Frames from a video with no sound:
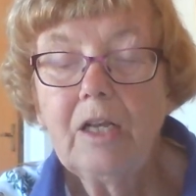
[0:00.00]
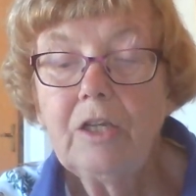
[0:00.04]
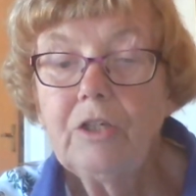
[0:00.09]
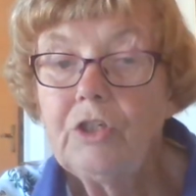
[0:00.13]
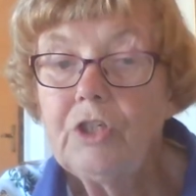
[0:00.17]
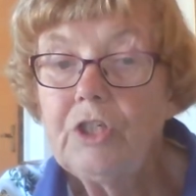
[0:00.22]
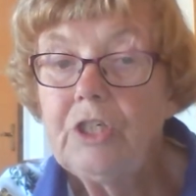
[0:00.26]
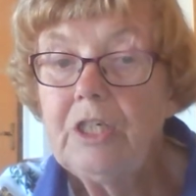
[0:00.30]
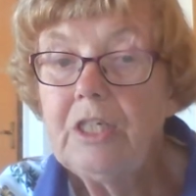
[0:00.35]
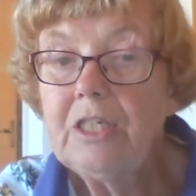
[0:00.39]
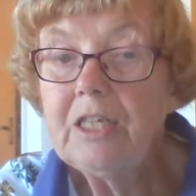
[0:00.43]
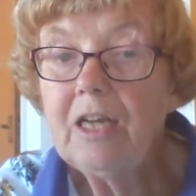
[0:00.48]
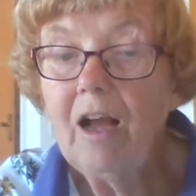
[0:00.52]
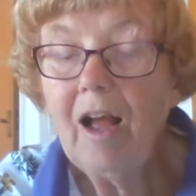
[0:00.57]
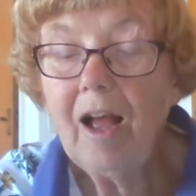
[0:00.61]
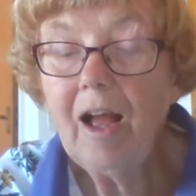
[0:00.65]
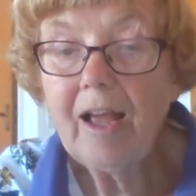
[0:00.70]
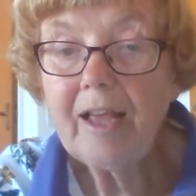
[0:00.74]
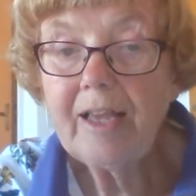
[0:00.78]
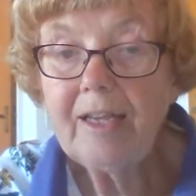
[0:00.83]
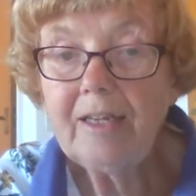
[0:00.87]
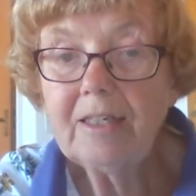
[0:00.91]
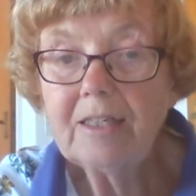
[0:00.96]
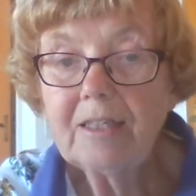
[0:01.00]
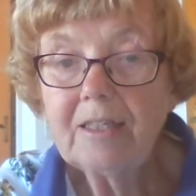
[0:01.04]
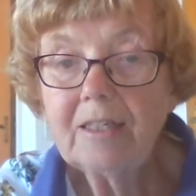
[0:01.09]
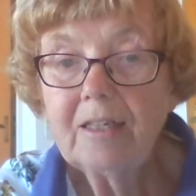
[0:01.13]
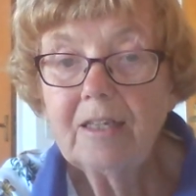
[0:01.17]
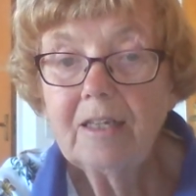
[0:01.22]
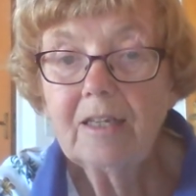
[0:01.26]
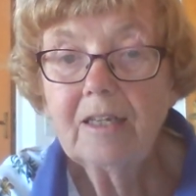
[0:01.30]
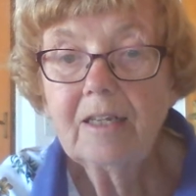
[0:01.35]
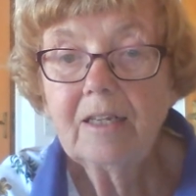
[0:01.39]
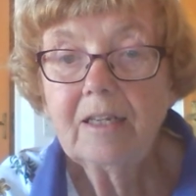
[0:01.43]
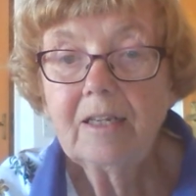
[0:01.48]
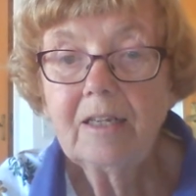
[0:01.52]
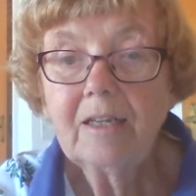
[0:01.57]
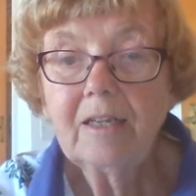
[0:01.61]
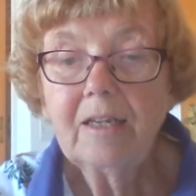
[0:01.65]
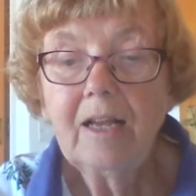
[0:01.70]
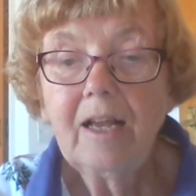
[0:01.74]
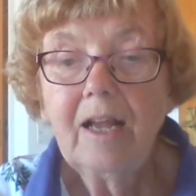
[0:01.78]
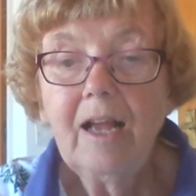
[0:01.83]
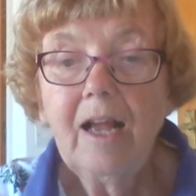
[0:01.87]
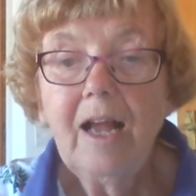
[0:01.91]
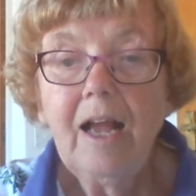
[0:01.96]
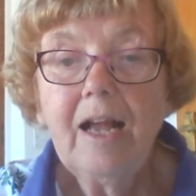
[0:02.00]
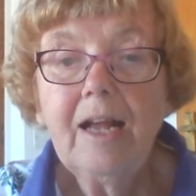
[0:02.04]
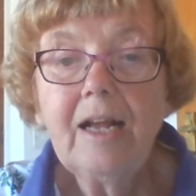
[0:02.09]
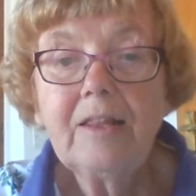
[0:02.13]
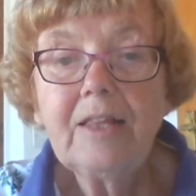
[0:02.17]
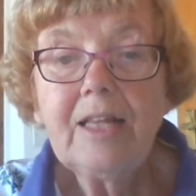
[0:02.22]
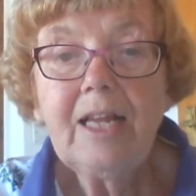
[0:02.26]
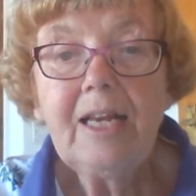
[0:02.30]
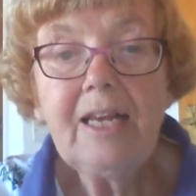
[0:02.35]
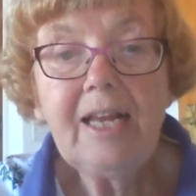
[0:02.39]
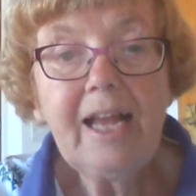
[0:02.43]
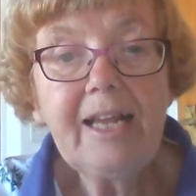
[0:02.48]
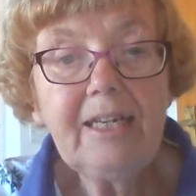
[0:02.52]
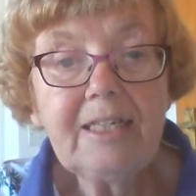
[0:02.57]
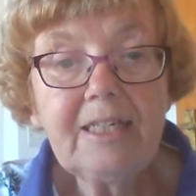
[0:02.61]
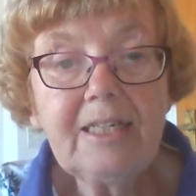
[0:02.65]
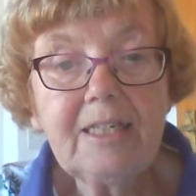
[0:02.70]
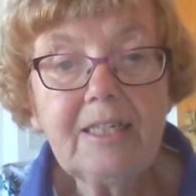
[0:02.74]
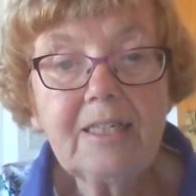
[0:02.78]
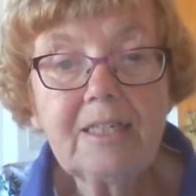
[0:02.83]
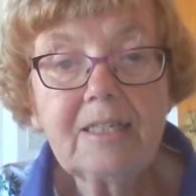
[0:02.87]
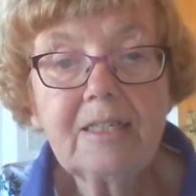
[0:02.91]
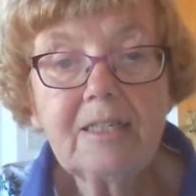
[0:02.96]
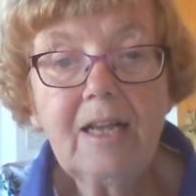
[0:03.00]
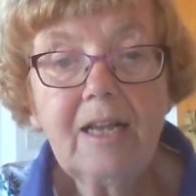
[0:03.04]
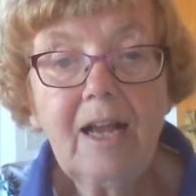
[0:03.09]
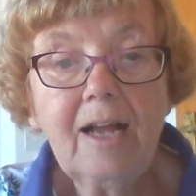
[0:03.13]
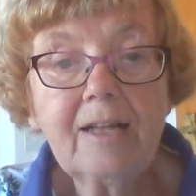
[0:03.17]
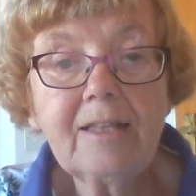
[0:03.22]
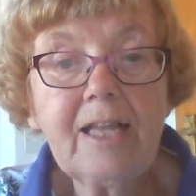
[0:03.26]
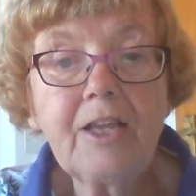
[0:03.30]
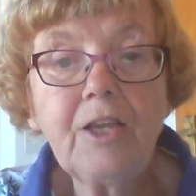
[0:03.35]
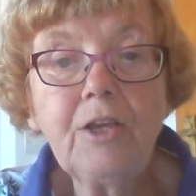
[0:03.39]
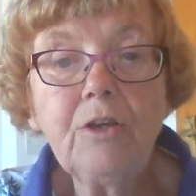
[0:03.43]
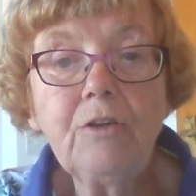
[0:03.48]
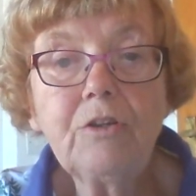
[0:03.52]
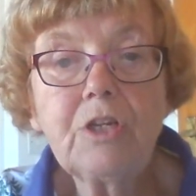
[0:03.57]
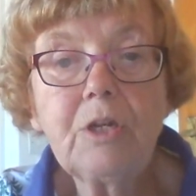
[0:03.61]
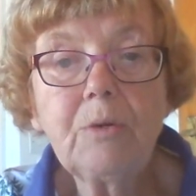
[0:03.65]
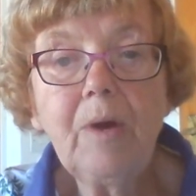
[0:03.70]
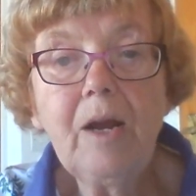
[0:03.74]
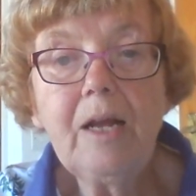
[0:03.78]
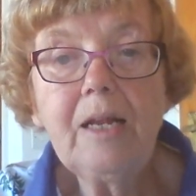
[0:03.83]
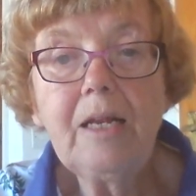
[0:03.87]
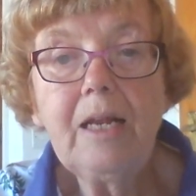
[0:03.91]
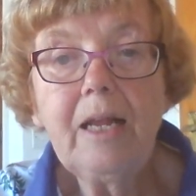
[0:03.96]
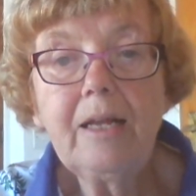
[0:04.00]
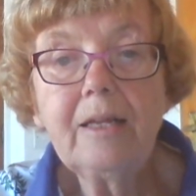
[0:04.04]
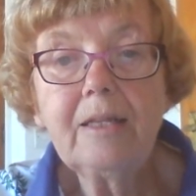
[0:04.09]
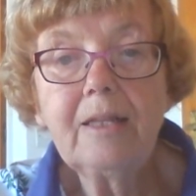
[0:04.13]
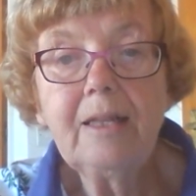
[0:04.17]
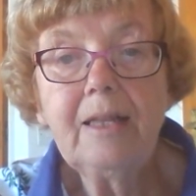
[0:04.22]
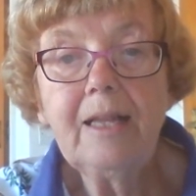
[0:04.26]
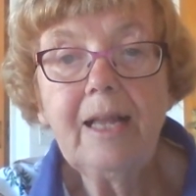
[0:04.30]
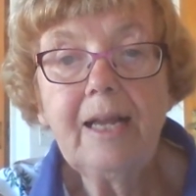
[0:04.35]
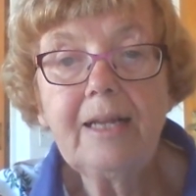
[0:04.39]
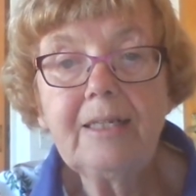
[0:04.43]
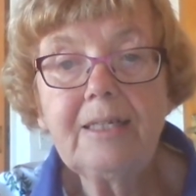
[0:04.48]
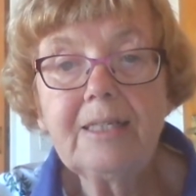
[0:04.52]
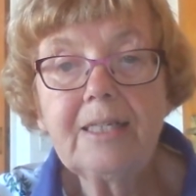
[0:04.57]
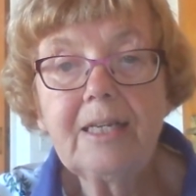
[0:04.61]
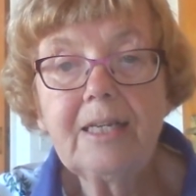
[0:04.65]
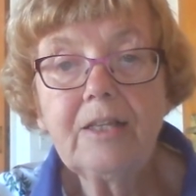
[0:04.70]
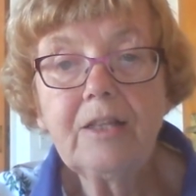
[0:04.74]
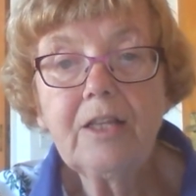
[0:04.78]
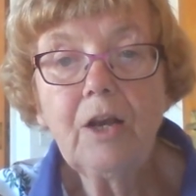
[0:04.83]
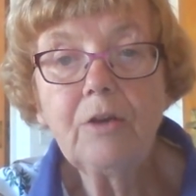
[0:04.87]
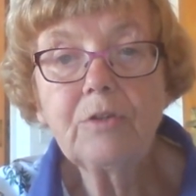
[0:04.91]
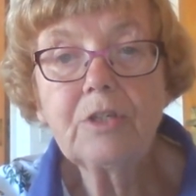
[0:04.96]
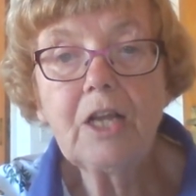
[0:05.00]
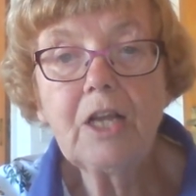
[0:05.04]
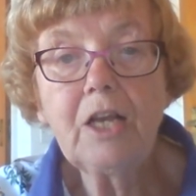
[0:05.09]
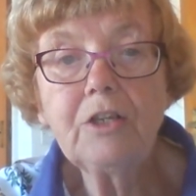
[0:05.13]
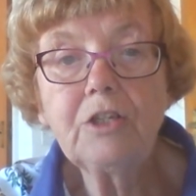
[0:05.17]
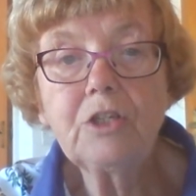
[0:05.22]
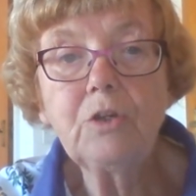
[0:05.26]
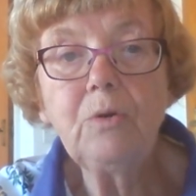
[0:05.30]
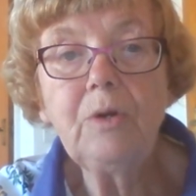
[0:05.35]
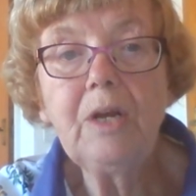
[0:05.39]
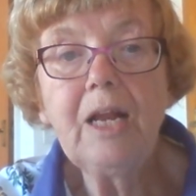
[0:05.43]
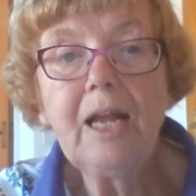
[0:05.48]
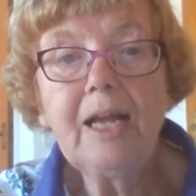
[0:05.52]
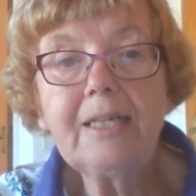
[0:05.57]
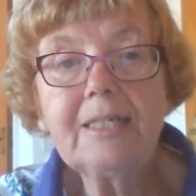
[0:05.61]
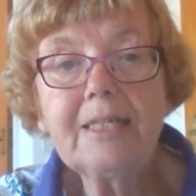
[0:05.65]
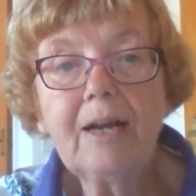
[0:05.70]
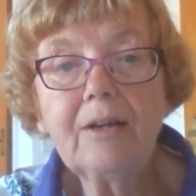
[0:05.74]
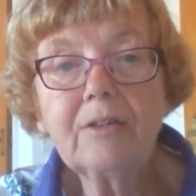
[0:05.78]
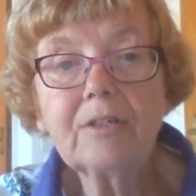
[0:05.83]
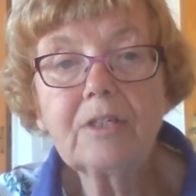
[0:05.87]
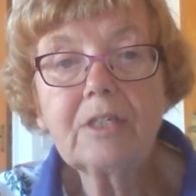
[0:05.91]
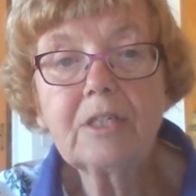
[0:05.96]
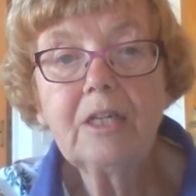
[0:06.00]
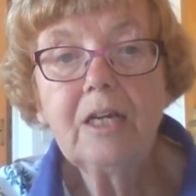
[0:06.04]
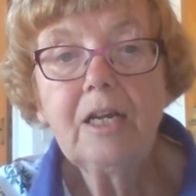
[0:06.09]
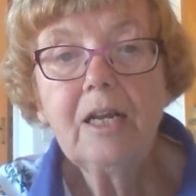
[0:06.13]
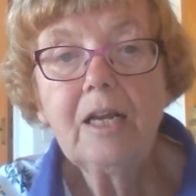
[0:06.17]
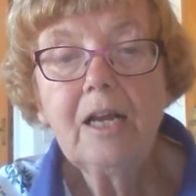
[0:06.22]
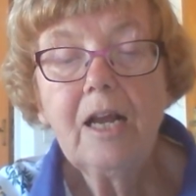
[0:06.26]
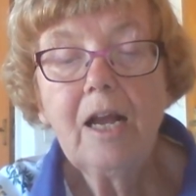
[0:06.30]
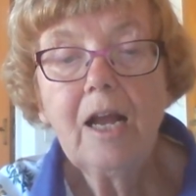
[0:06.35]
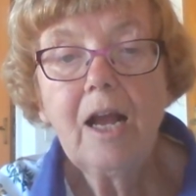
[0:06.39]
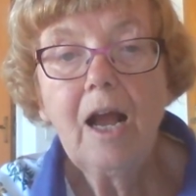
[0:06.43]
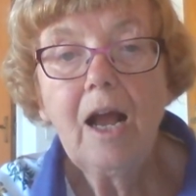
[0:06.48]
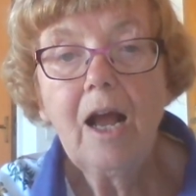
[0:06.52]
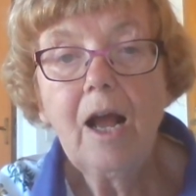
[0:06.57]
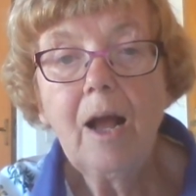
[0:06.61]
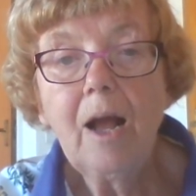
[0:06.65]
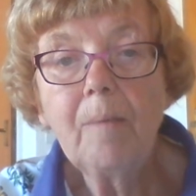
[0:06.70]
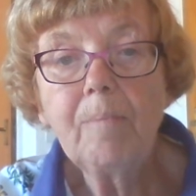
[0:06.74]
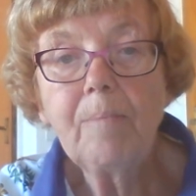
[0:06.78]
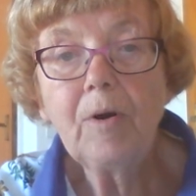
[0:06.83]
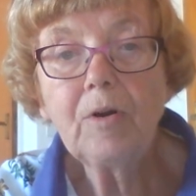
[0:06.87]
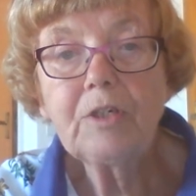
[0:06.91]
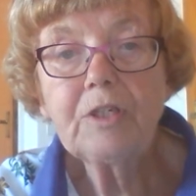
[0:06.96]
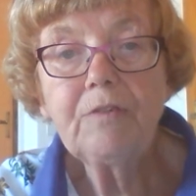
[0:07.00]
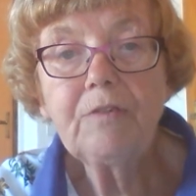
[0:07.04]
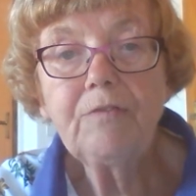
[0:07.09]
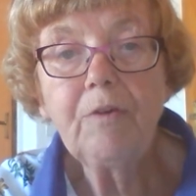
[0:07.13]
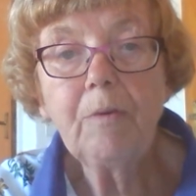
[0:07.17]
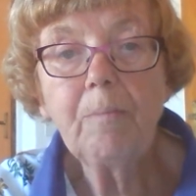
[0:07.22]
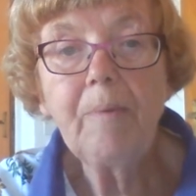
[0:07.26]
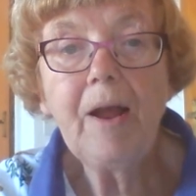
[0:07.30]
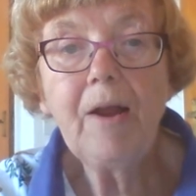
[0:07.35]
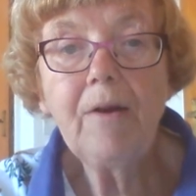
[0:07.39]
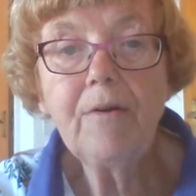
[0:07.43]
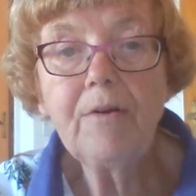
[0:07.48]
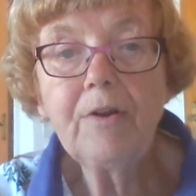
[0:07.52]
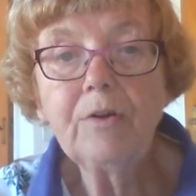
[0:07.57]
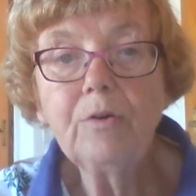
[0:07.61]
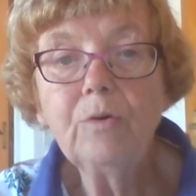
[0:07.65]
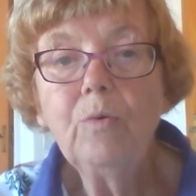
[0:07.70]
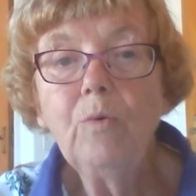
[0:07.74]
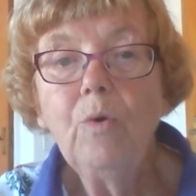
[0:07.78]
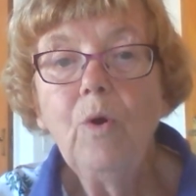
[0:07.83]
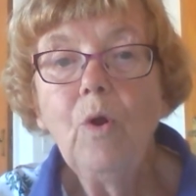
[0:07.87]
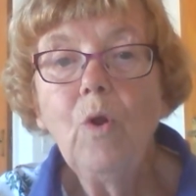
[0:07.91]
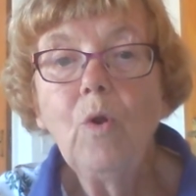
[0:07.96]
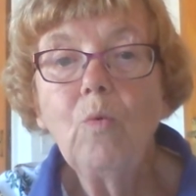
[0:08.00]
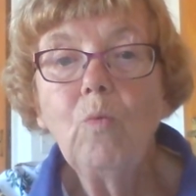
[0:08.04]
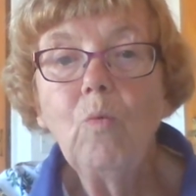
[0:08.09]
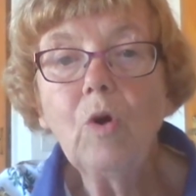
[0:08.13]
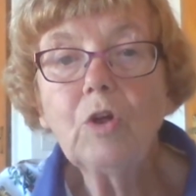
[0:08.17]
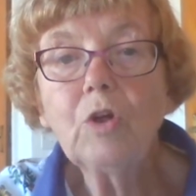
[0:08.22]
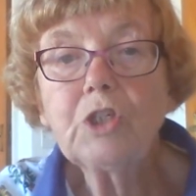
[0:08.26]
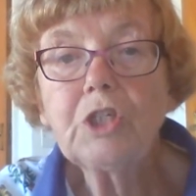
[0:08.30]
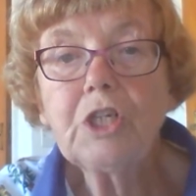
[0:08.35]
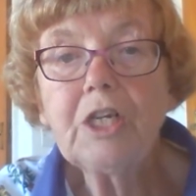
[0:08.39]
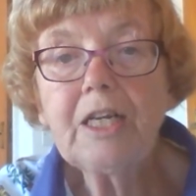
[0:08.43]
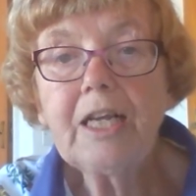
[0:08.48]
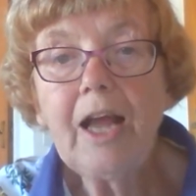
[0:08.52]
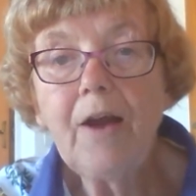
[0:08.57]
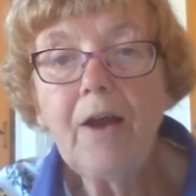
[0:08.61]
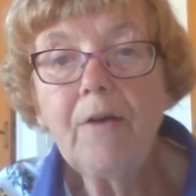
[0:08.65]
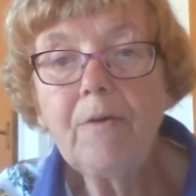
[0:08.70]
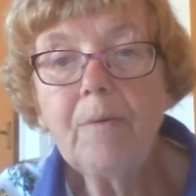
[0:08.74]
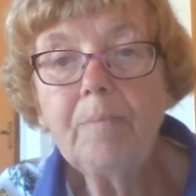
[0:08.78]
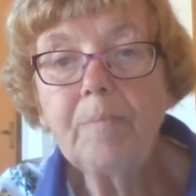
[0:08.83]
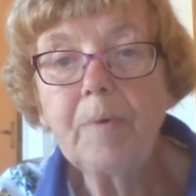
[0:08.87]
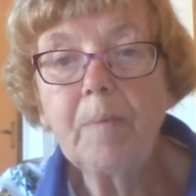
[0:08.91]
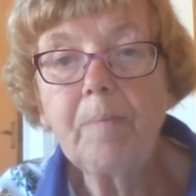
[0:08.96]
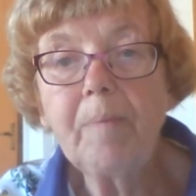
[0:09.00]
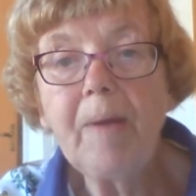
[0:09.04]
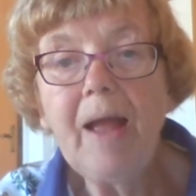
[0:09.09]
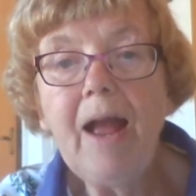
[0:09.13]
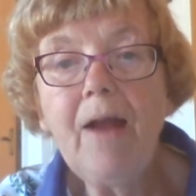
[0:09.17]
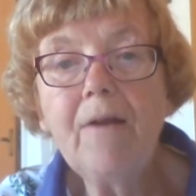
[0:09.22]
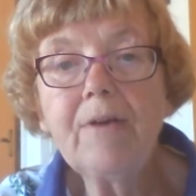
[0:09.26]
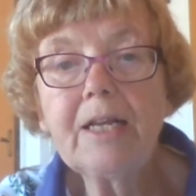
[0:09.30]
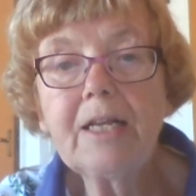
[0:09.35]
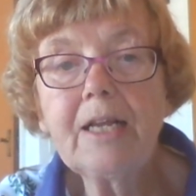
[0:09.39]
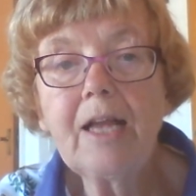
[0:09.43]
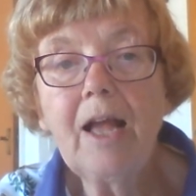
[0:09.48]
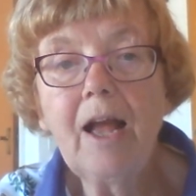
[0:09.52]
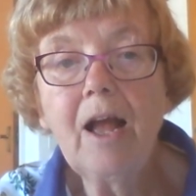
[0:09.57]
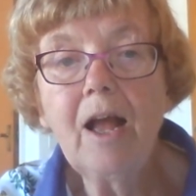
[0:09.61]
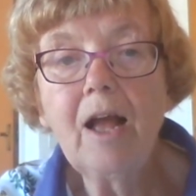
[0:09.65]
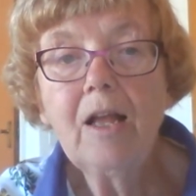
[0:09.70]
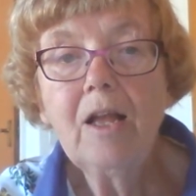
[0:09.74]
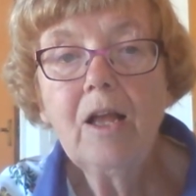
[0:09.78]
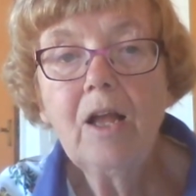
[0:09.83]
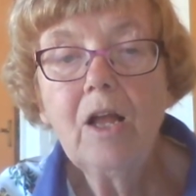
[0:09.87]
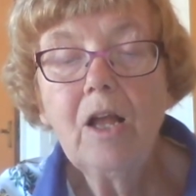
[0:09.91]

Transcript: She died. The ladies, and they usually were ladies in those days, who laid out her body for burial, washing her and preparing her,